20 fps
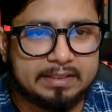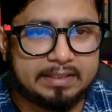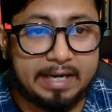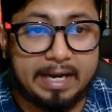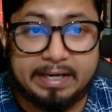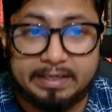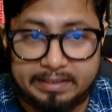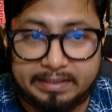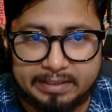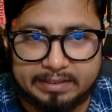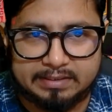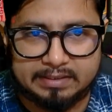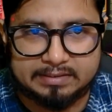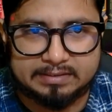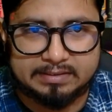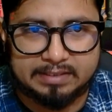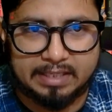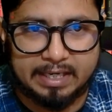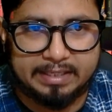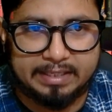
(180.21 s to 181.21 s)
granted the
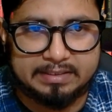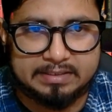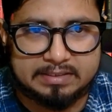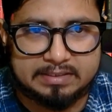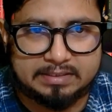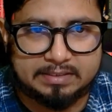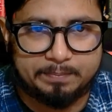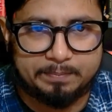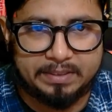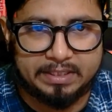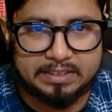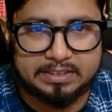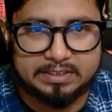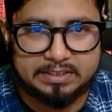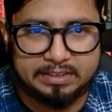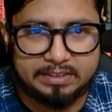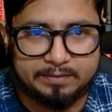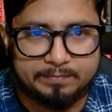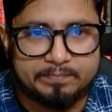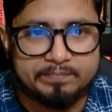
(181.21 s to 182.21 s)
science
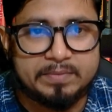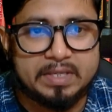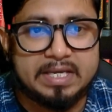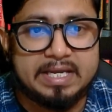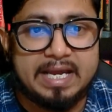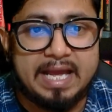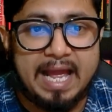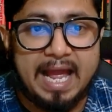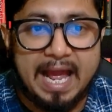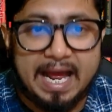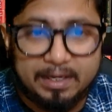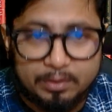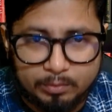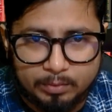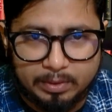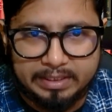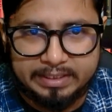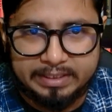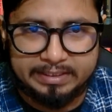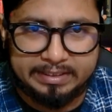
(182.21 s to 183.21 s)
phd
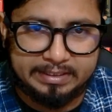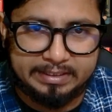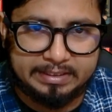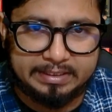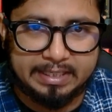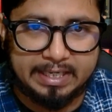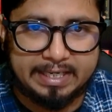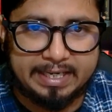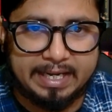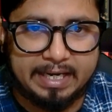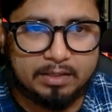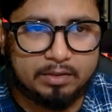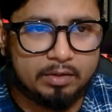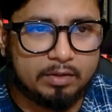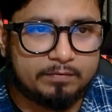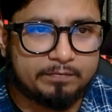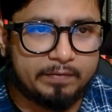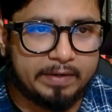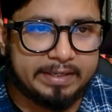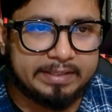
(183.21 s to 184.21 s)
annually in india
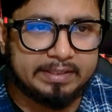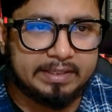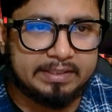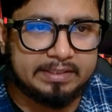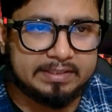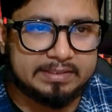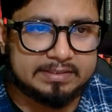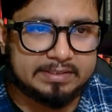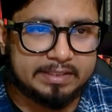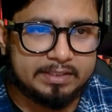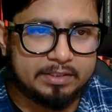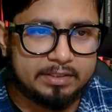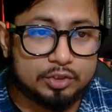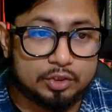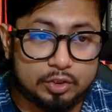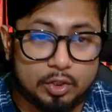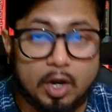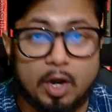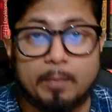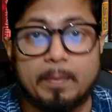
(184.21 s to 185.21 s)
cannot find a decent
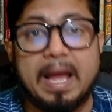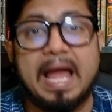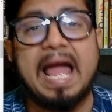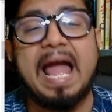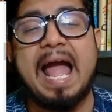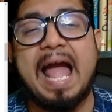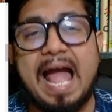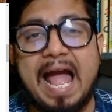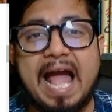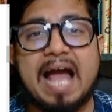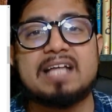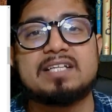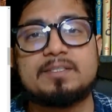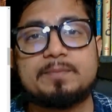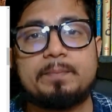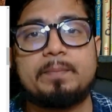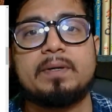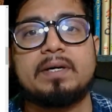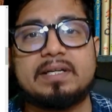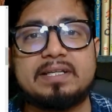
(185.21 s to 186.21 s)
job
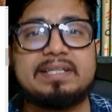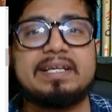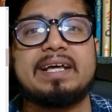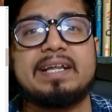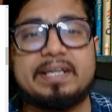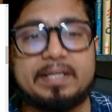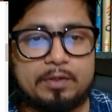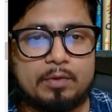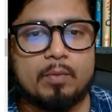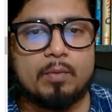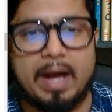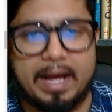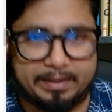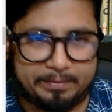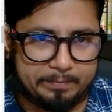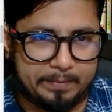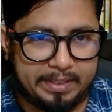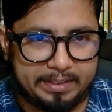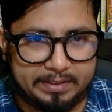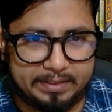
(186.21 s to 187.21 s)
as per their
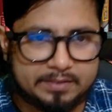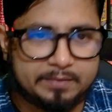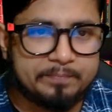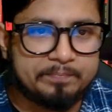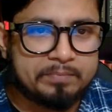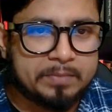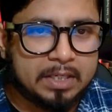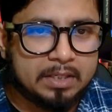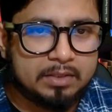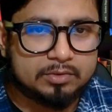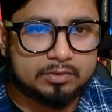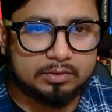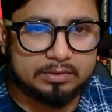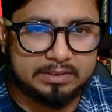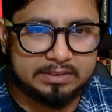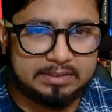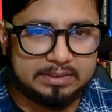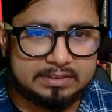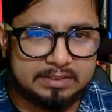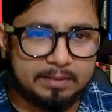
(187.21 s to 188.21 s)
requirements so
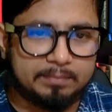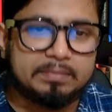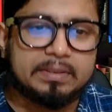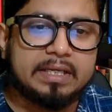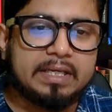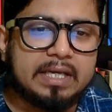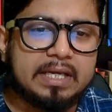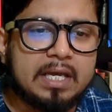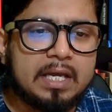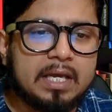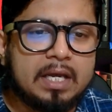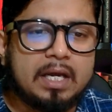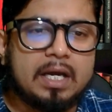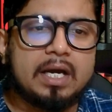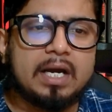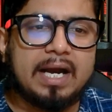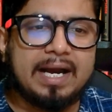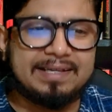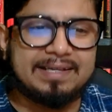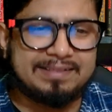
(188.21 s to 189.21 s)
this is something
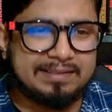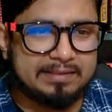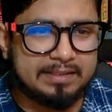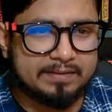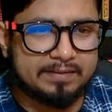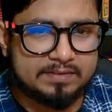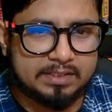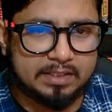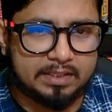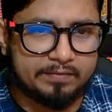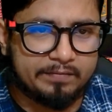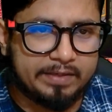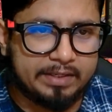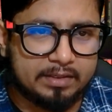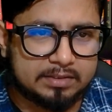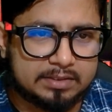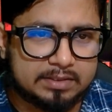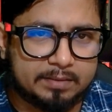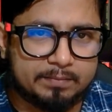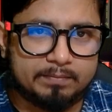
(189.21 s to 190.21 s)
uh, i think they've
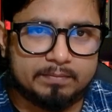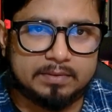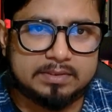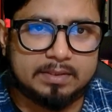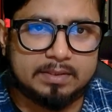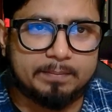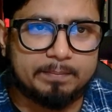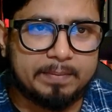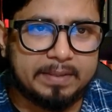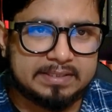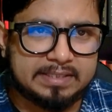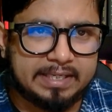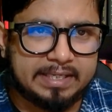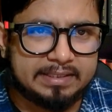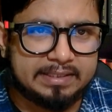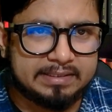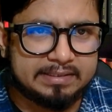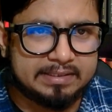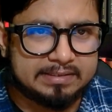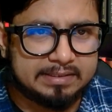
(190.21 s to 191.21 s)
surveyed or some some place i
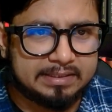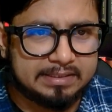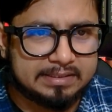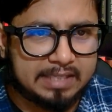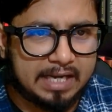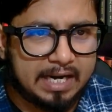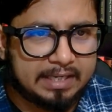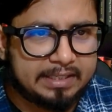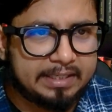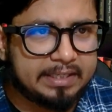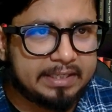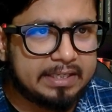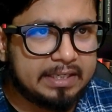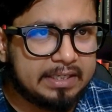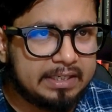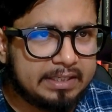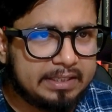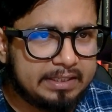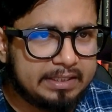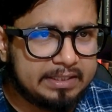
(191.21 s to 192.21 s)
think this this
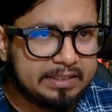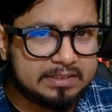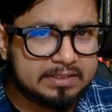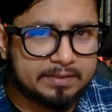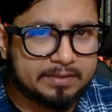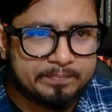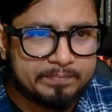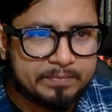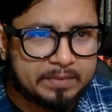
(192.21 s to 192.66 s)
article is